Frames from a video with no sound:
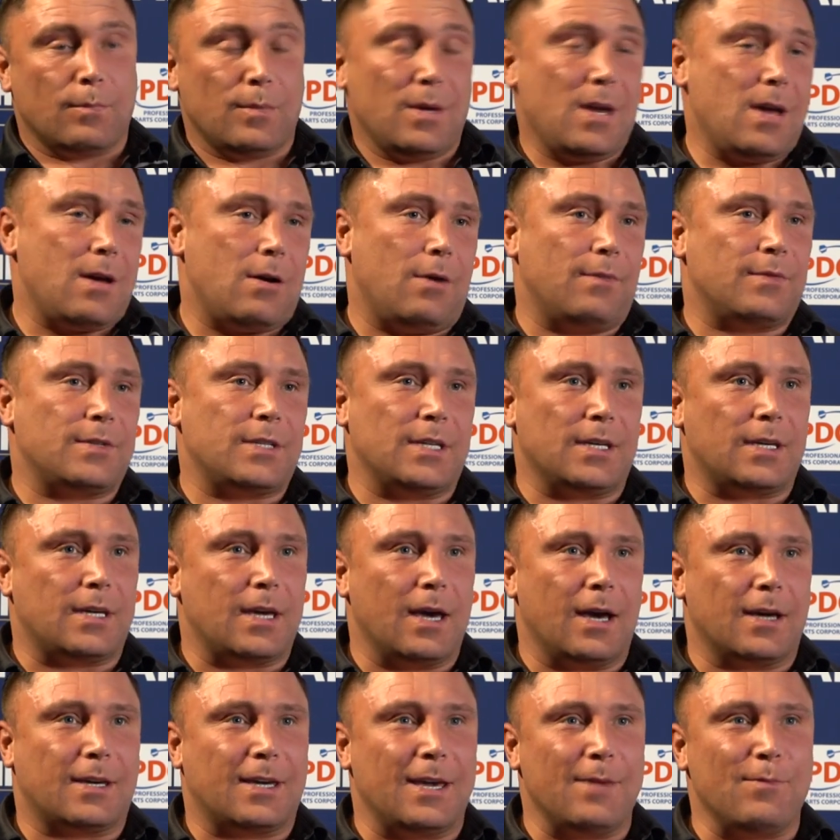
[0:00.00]
Yeah, obviously
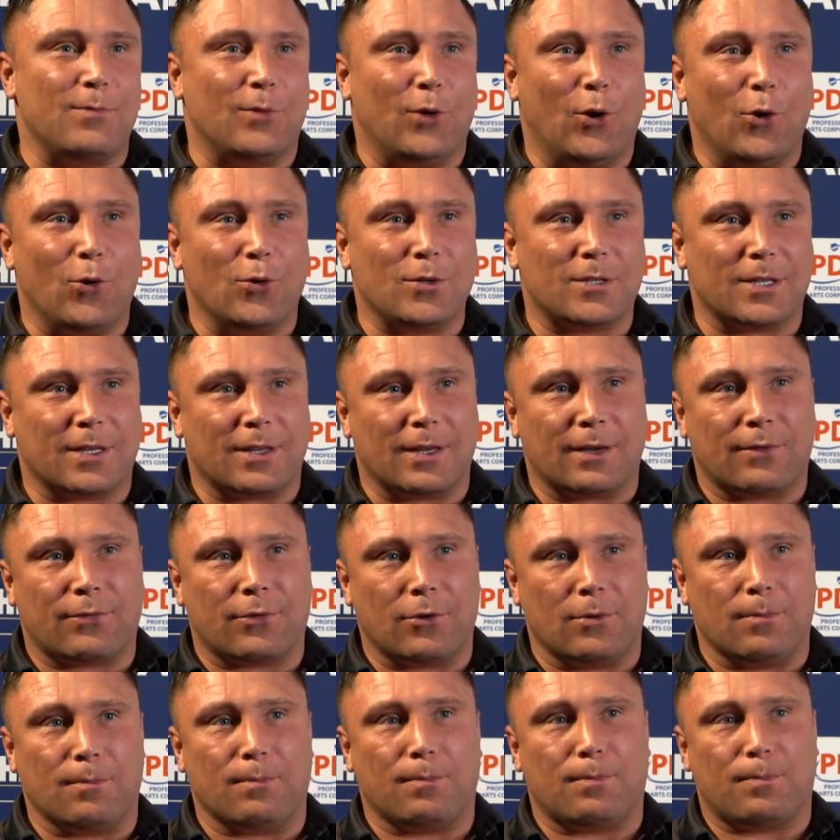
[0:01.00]
Kim knows. I think
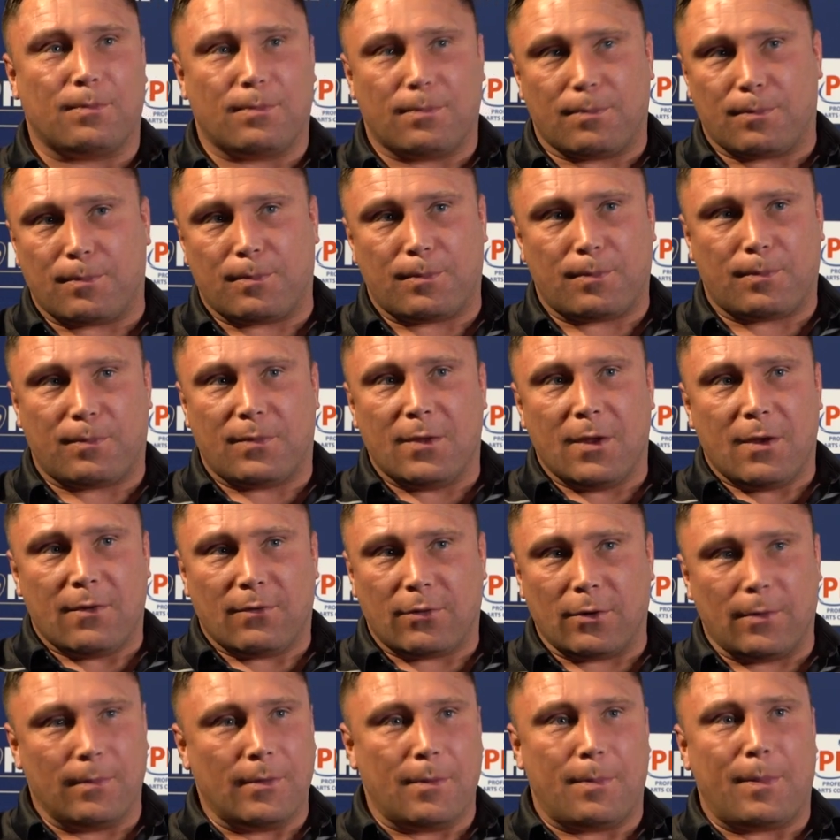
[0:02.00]

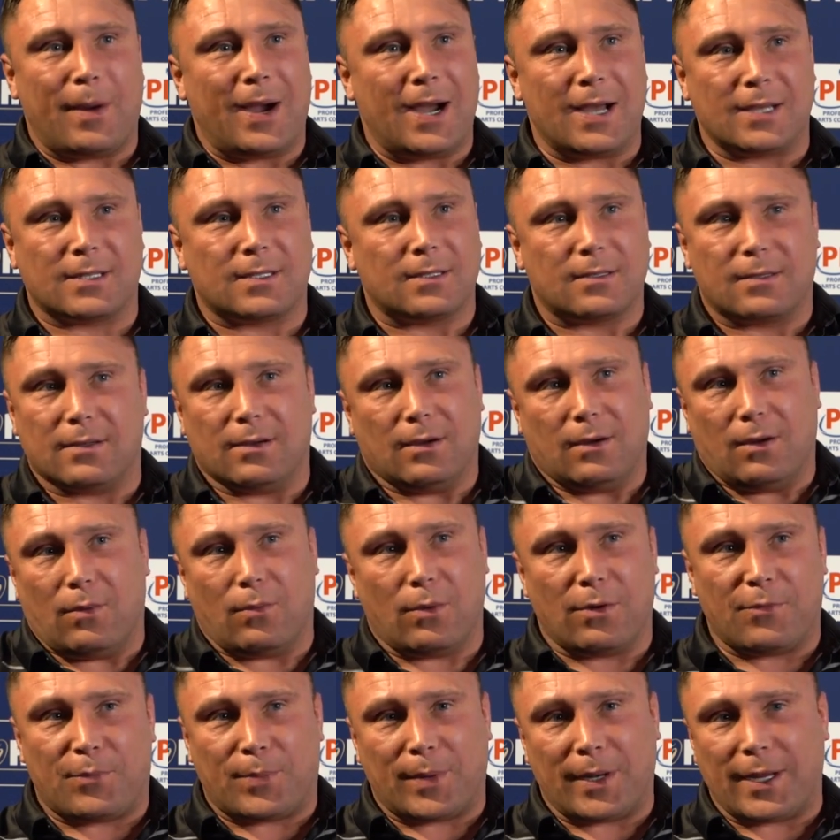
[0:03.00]
from the past,
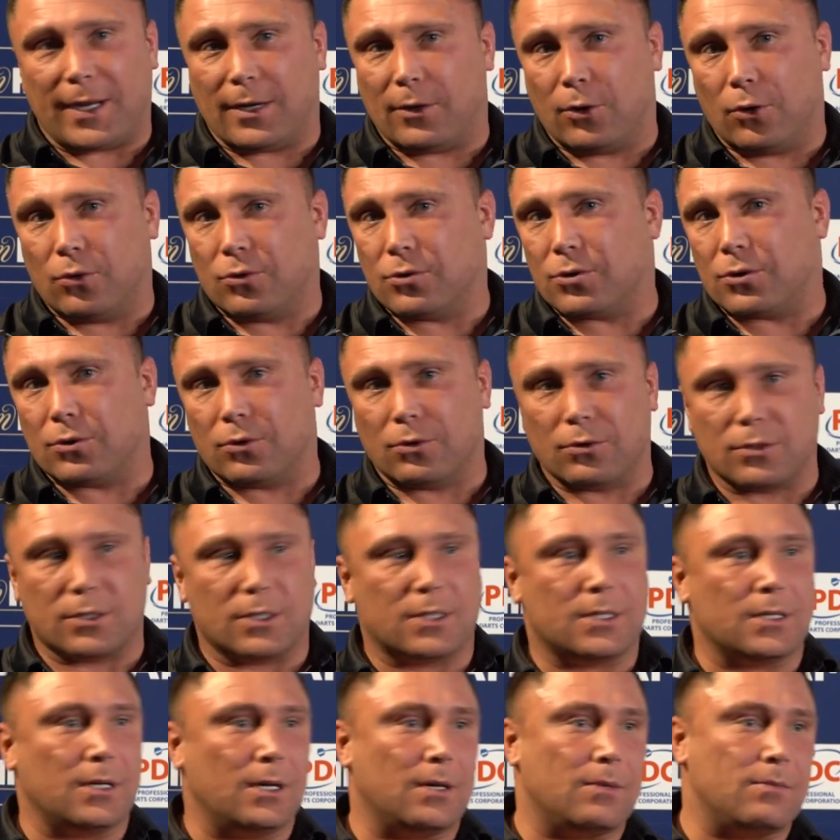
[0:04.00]
we've played loads and loads
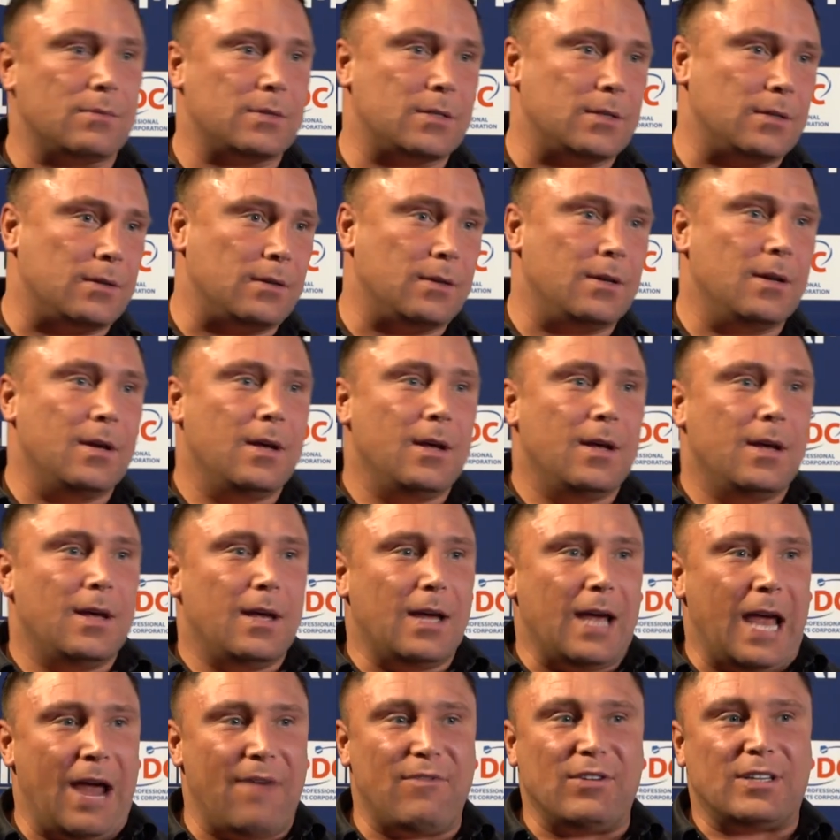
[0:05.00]
of times, and
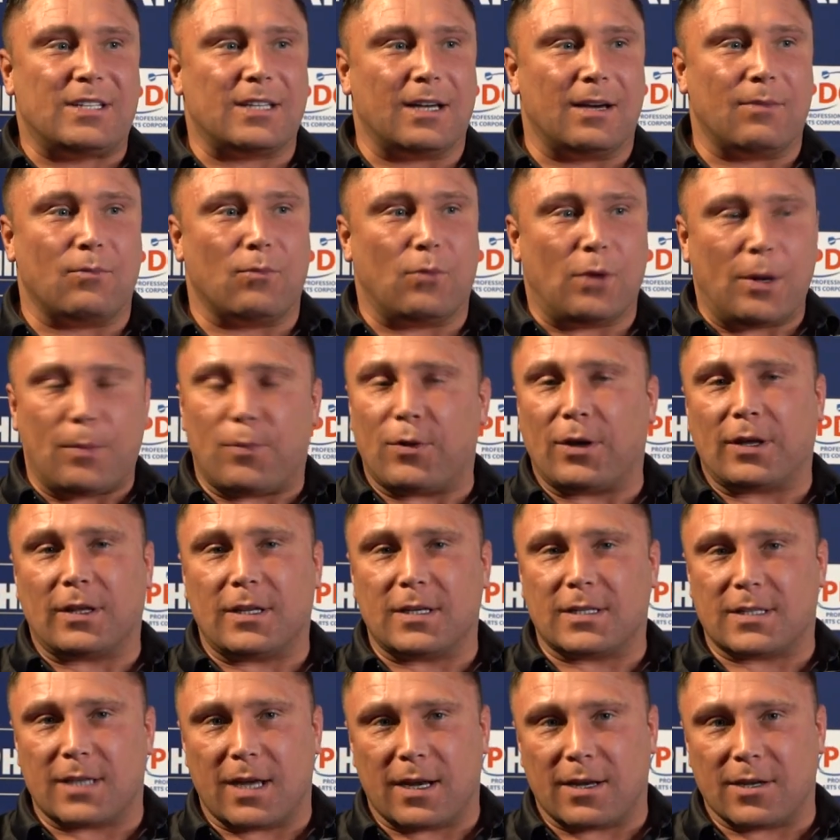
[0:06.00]
every time we bring
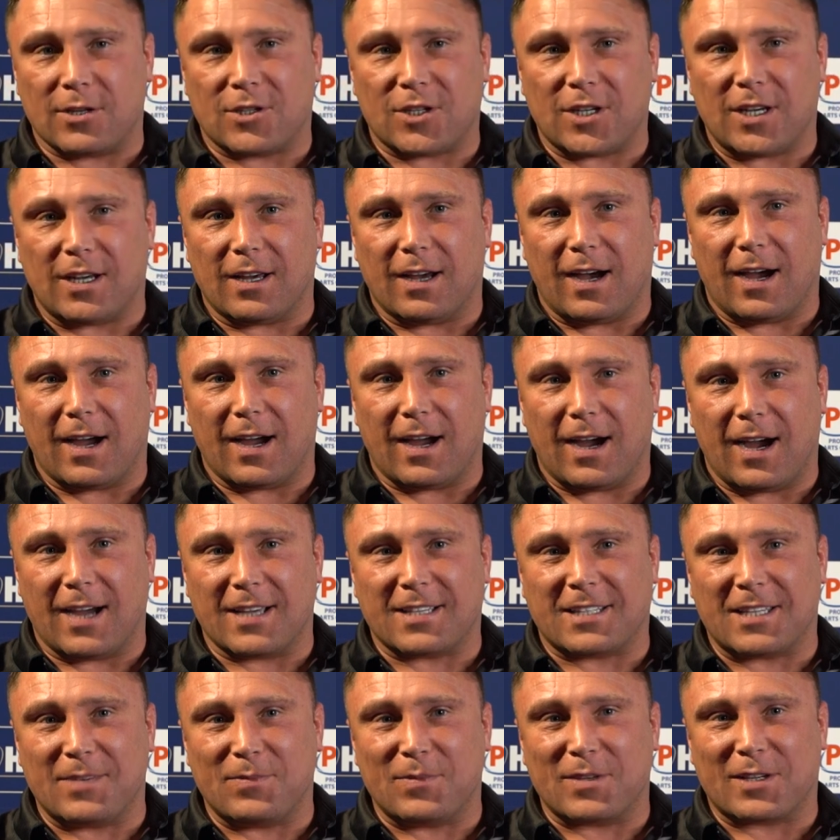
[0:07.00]
this energy, I
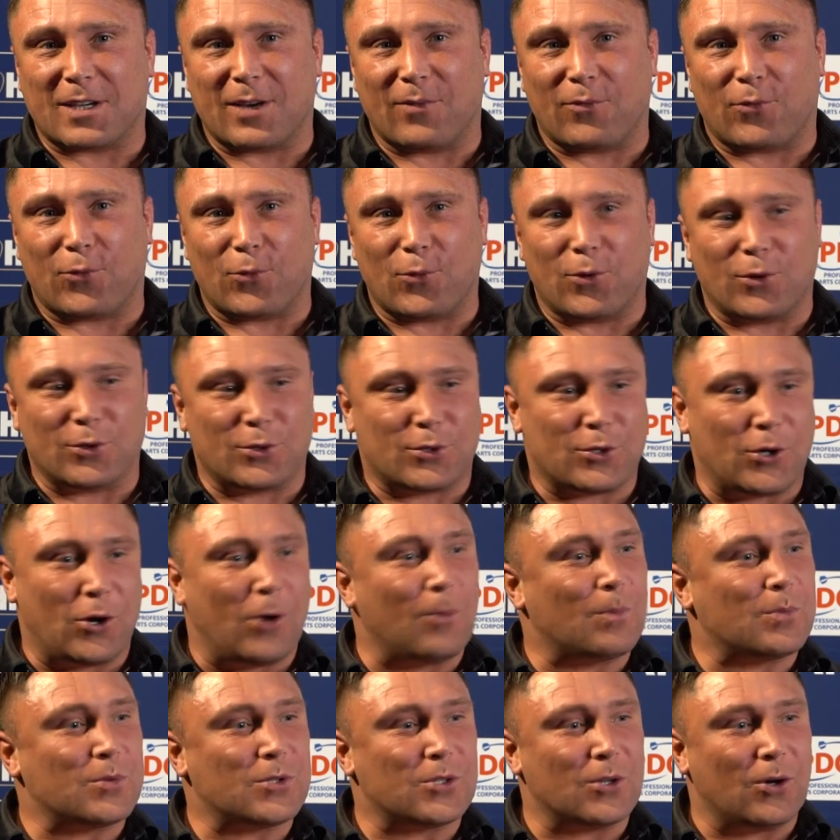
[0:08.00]
seem to come through on
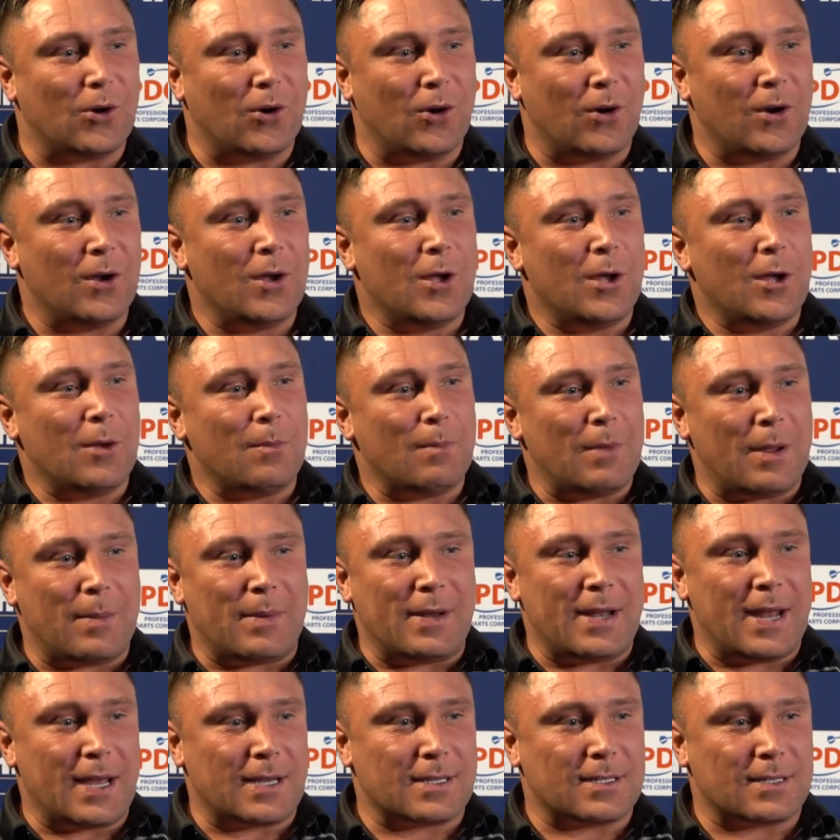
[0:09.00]
top. So
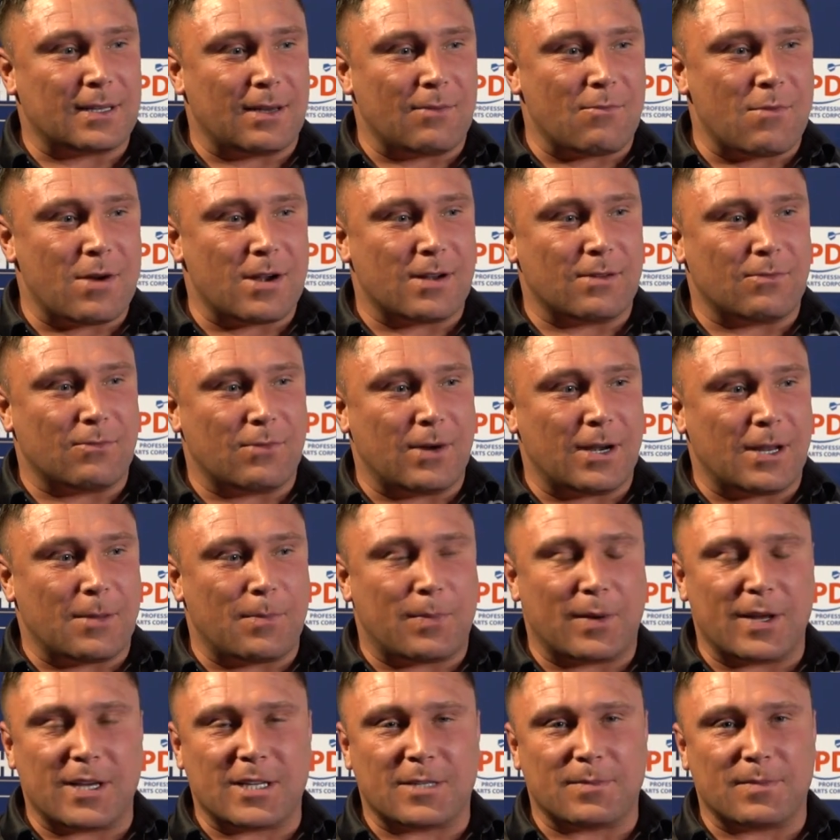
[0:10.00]
maybe next time when he
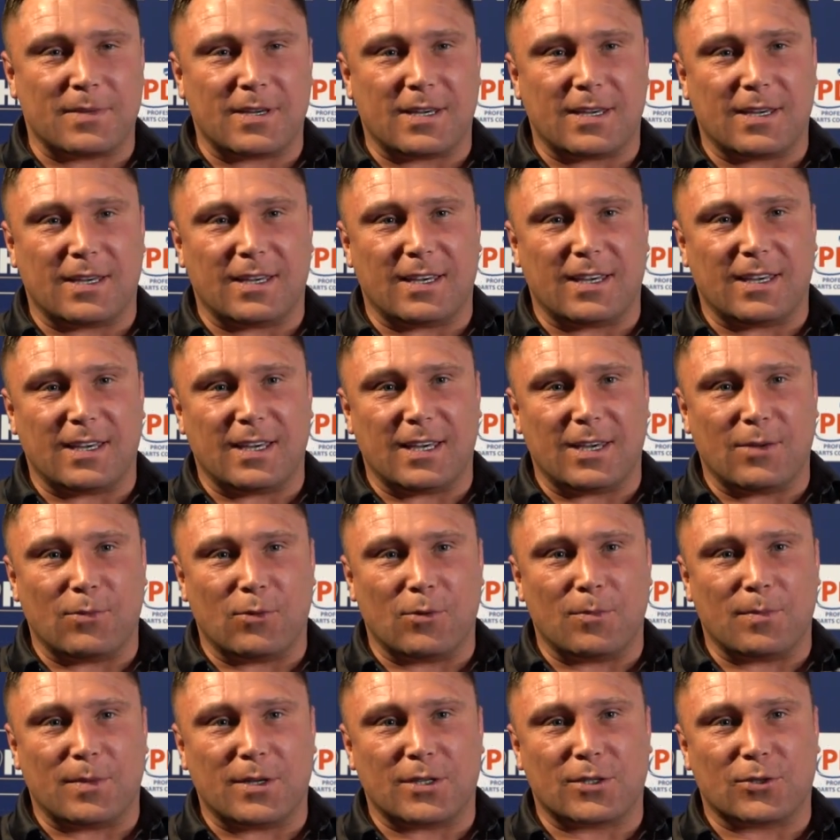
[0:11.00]
plays me, he
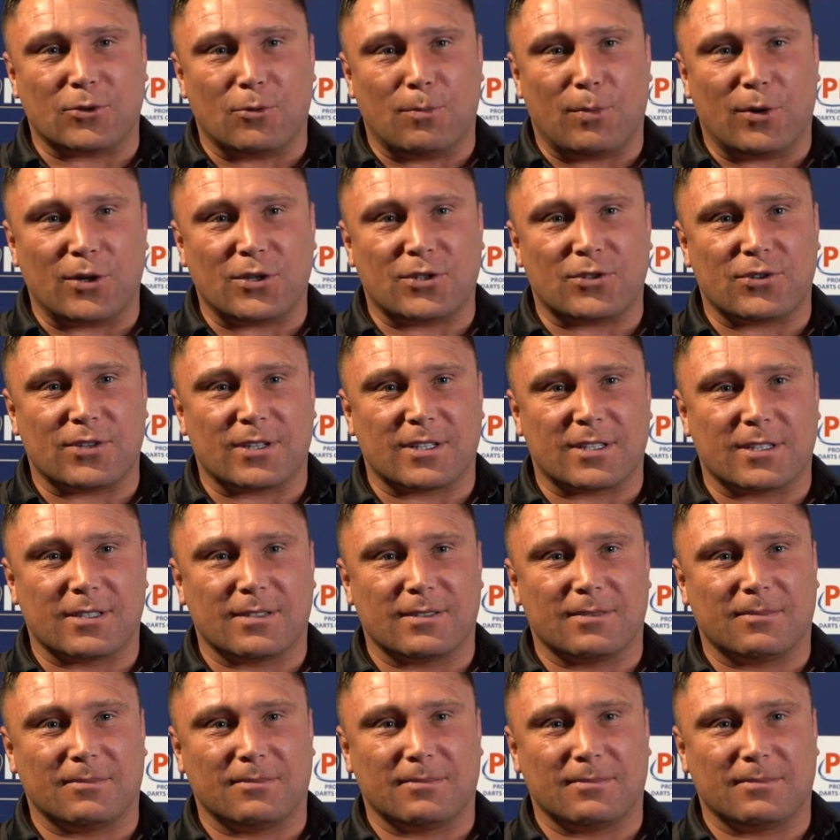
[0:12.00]
won't be so boisterous.